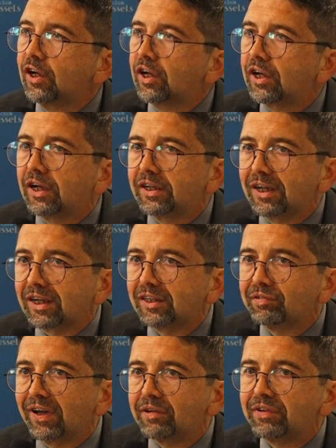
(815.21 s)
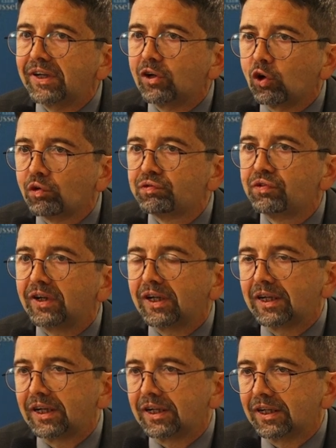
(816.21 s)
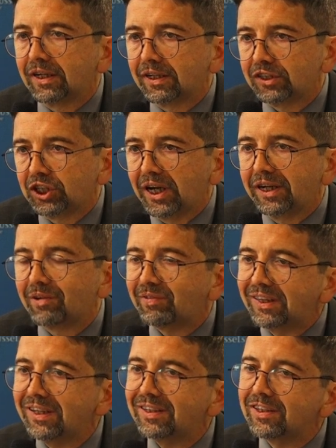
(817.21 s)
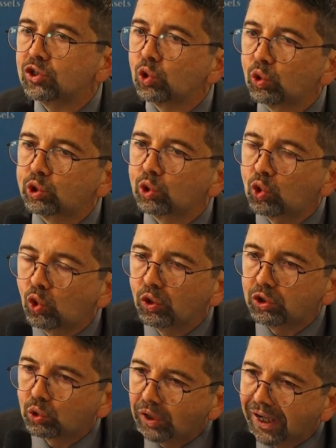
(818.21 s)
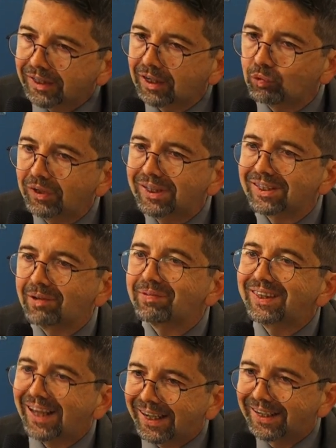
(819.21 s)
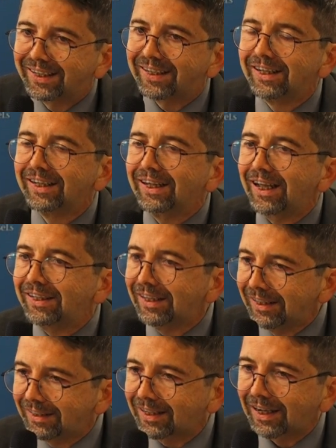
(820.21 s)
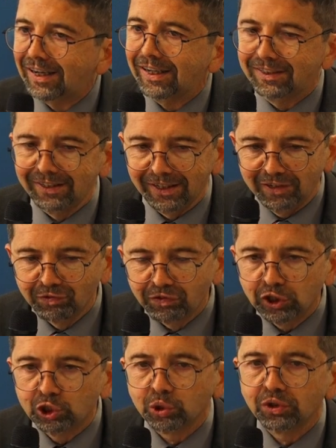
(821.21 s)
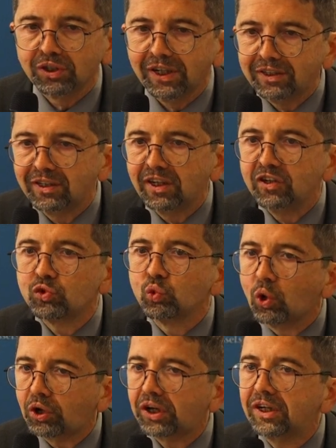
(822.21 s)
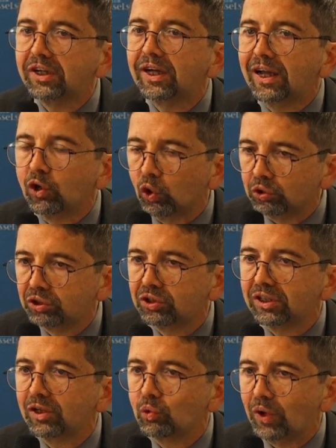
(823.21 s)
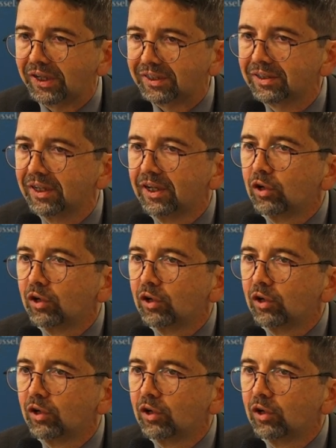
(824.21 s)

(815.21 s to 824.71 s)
Uh, narrative level of uh, China, but this is also going together with some tech and internet invasion that is worrying a lot the West.